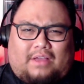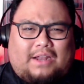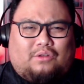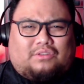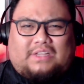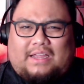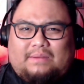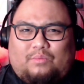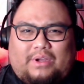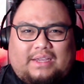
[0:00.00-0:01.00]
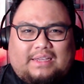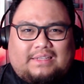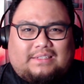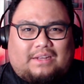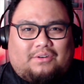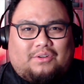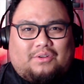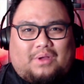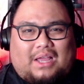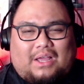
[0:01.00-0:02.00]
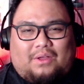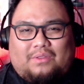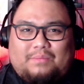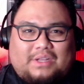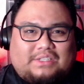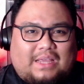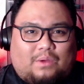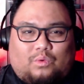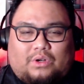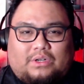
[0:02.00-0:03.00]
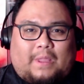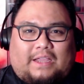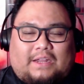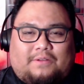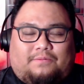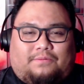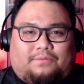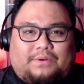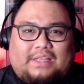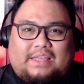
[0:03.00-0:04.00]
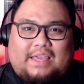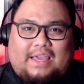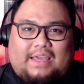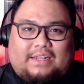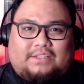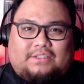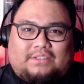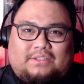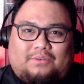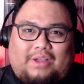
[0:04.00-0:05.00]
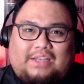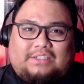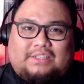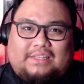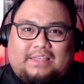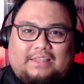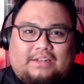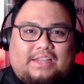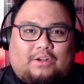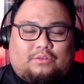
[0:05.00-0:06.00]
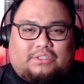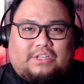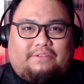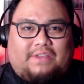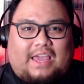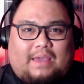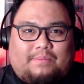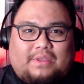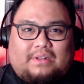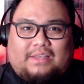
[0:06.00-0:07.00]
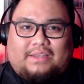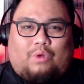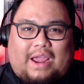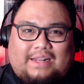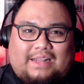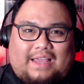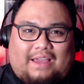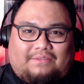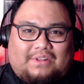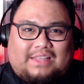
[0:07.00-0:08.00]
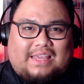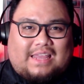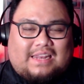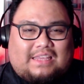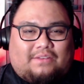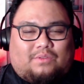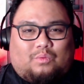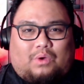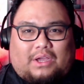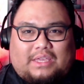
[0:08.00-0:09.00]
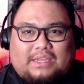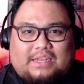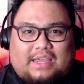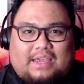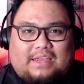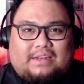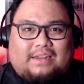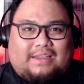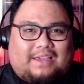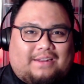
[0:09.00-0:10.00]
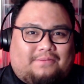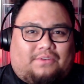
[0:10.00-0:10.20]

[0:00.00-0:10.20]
I know time-wise, I don't know how much that worked. I kind of forget. Well, actually, the Daryl stuff happened like right after the ending of The Walking Dead. And I kind of